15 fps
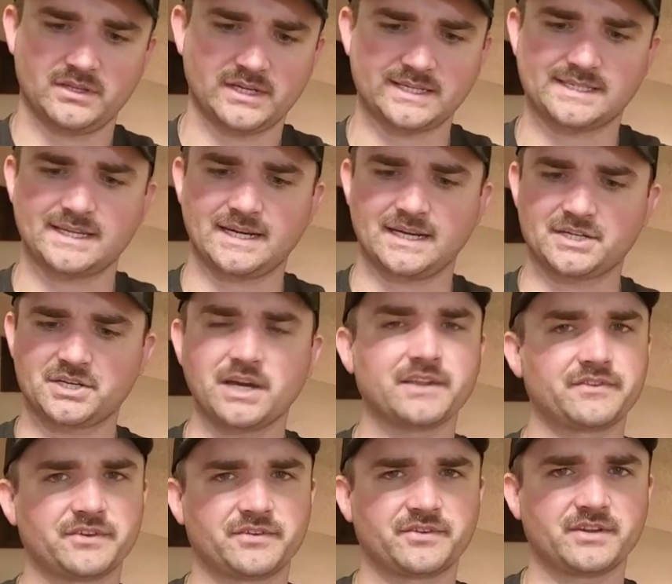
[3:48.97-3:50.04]
Like I said, I
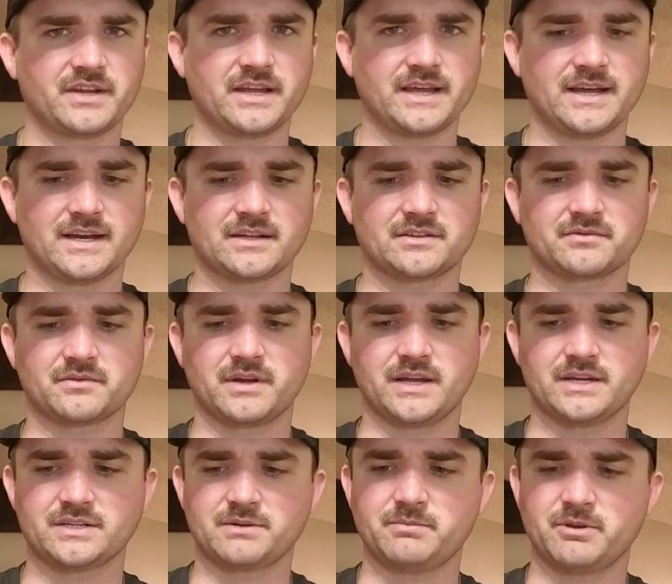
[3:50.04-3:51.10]
shot this today out at the
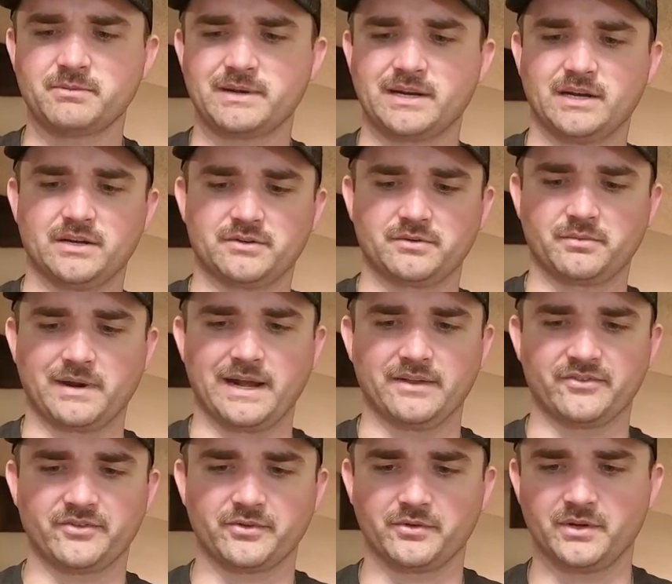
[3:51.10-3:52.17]
range. I put about 100
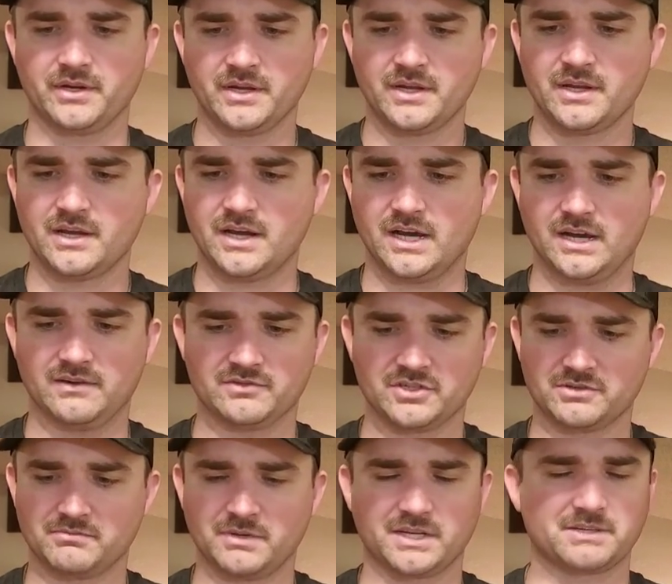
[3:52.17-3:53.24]
rounds through it.
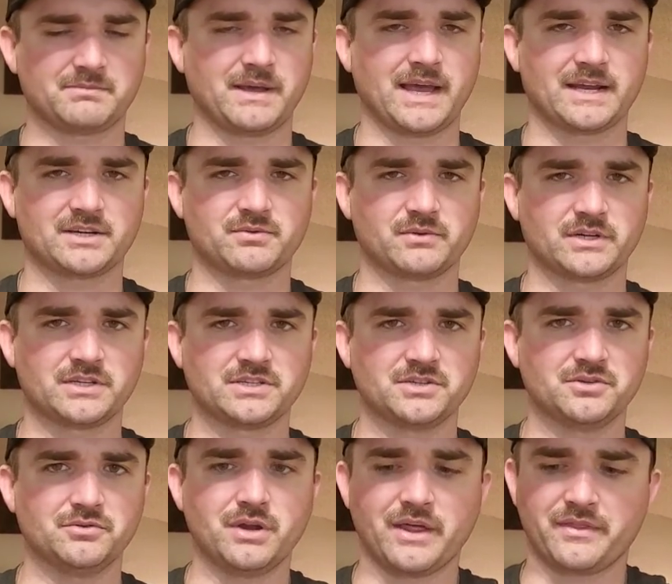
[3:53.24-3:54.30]
Just mixed bag
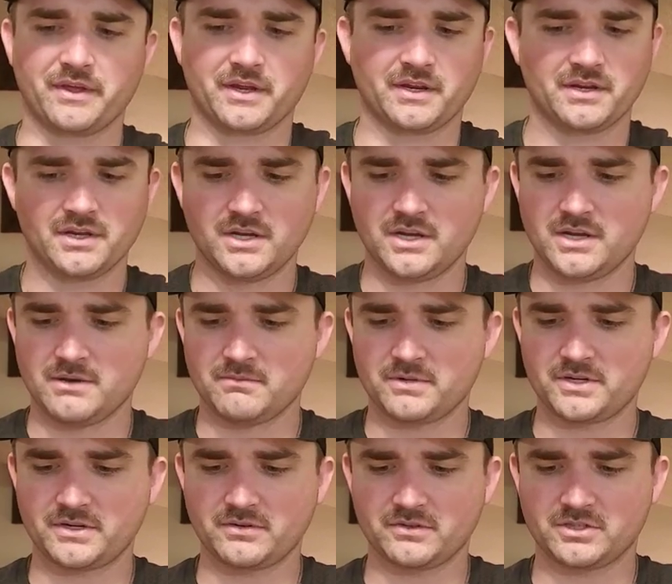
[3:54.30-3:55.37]
22. Nothing
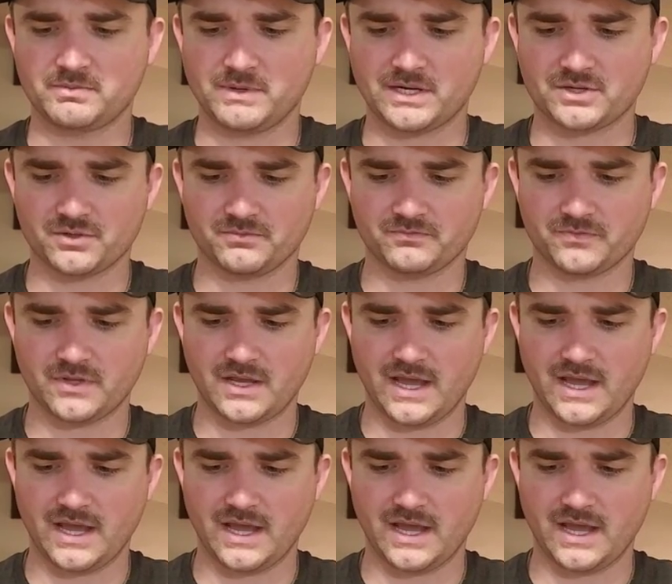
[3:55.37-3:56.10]
particularly special.